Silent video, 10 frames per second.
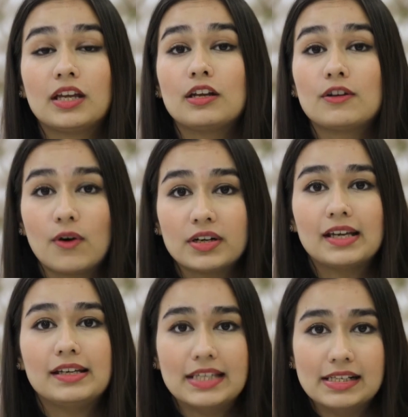they
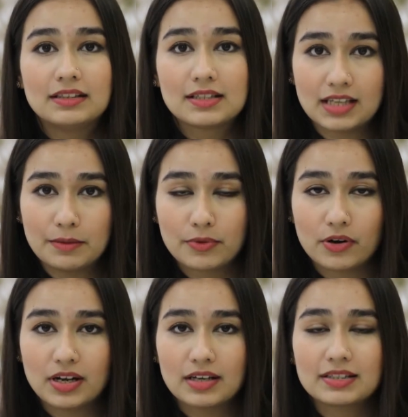cannot yield the same
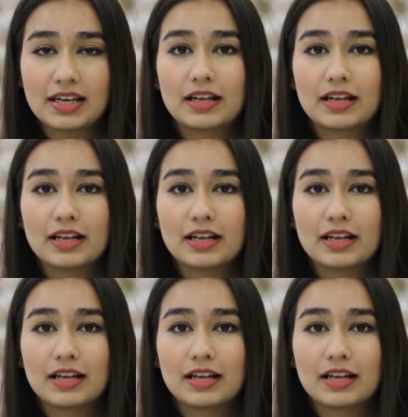products.